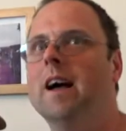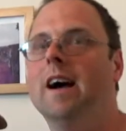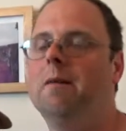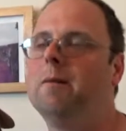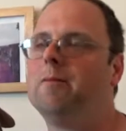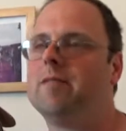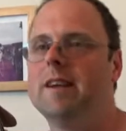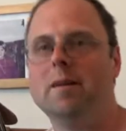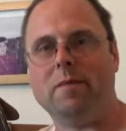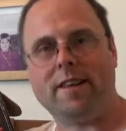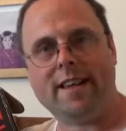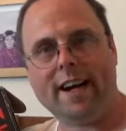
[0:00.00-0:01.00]
I remember seeing them
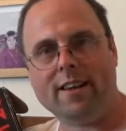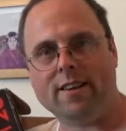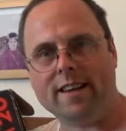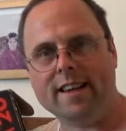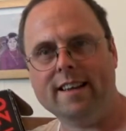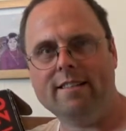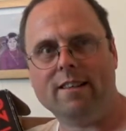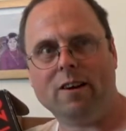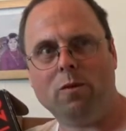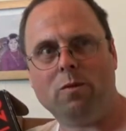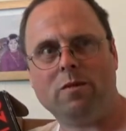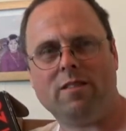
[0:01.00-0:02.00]
with Cal years
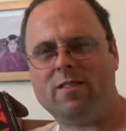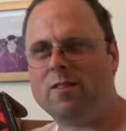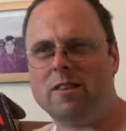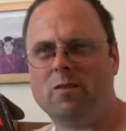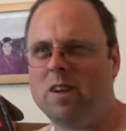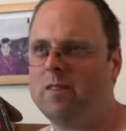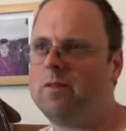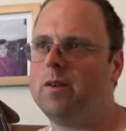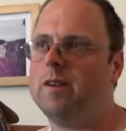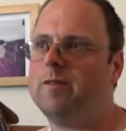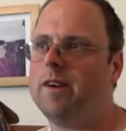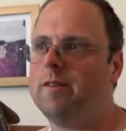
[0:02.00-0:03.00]
ago. I'm talking
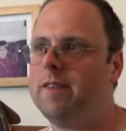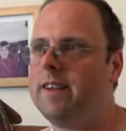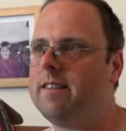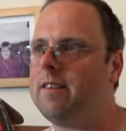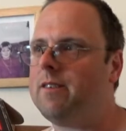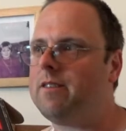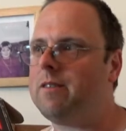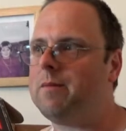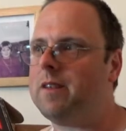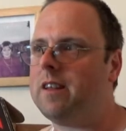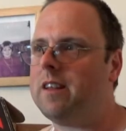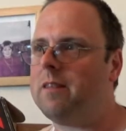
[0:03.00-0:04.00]
25 years ago or something.